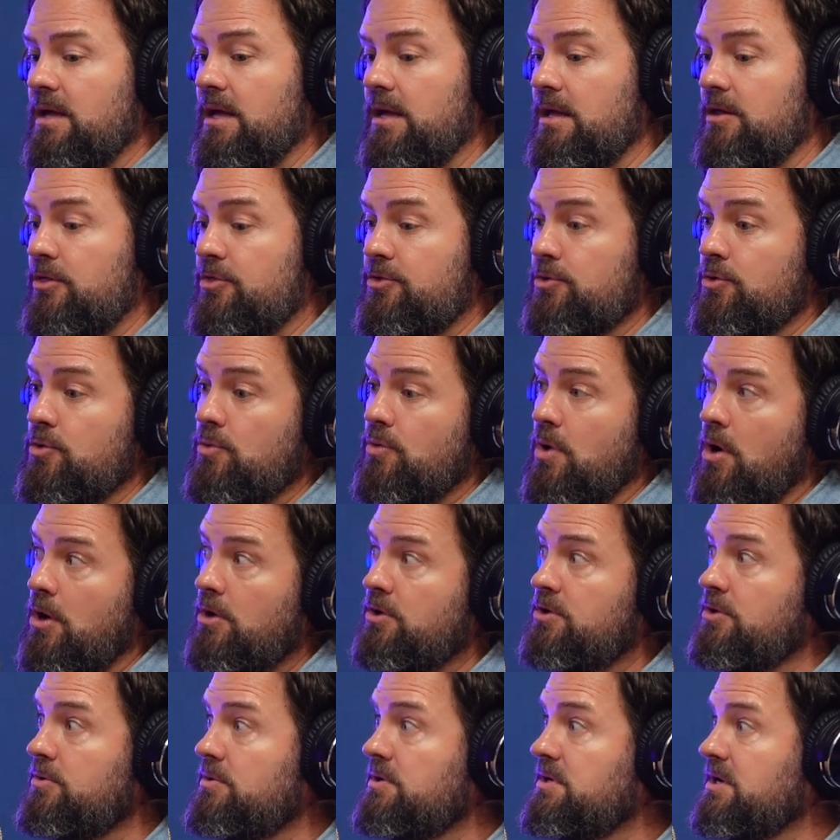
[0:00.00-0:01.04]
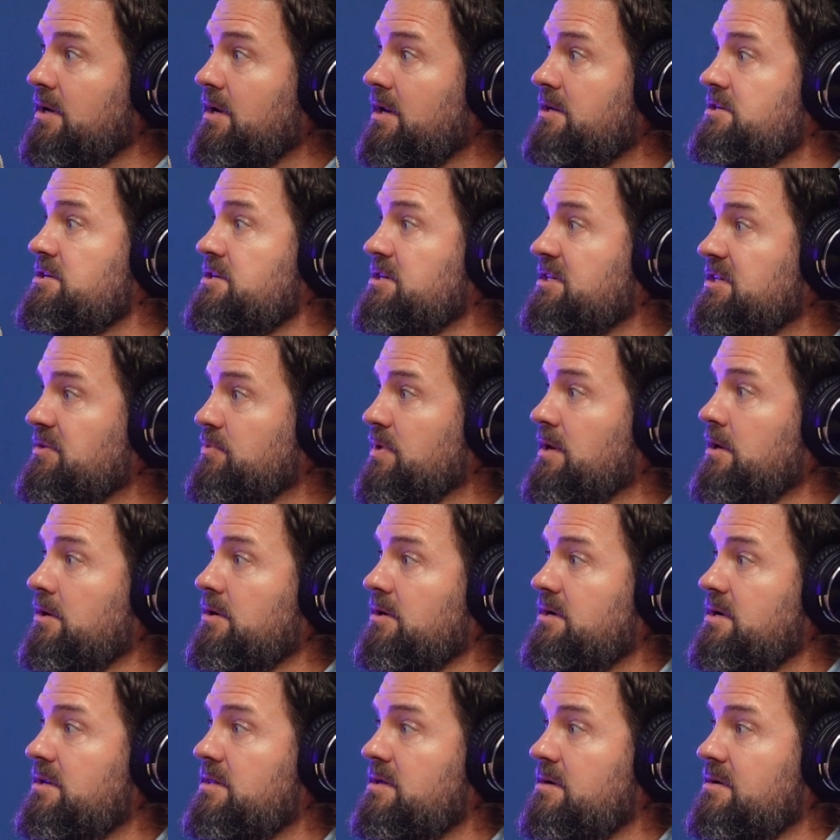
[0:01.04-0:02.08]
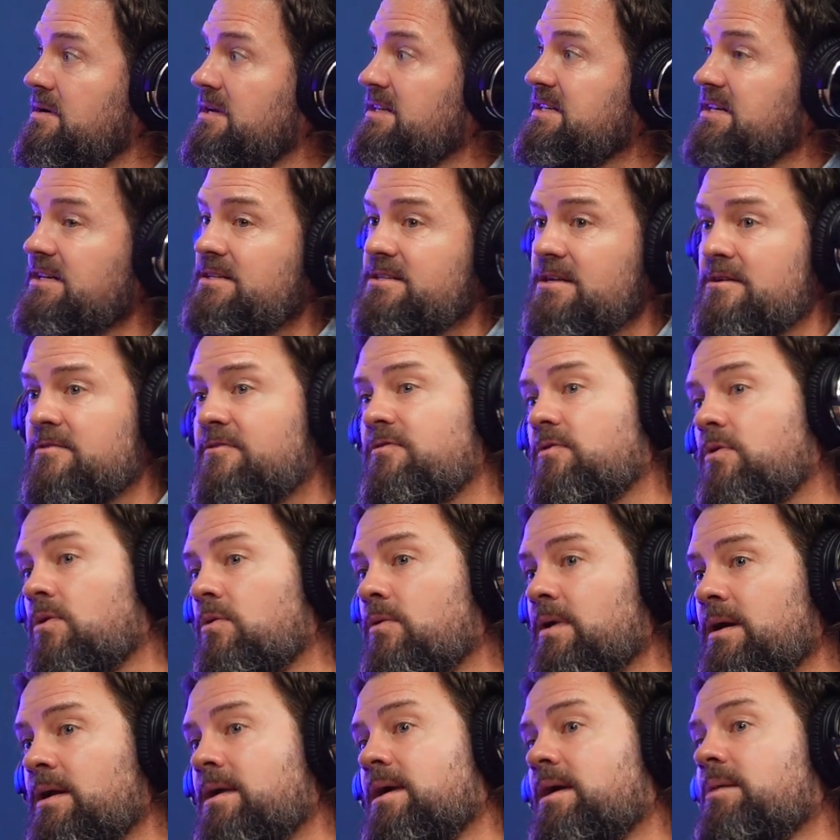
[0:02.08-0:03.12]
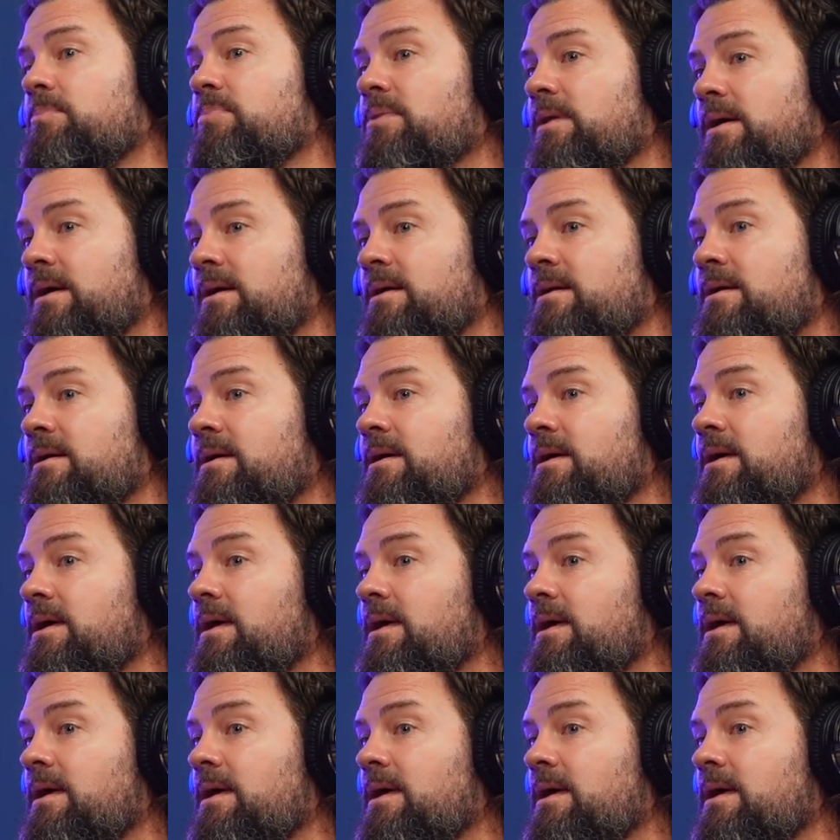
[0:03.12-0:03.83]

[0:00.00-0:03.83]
through our due diligence, we looked at their existing 401k plan,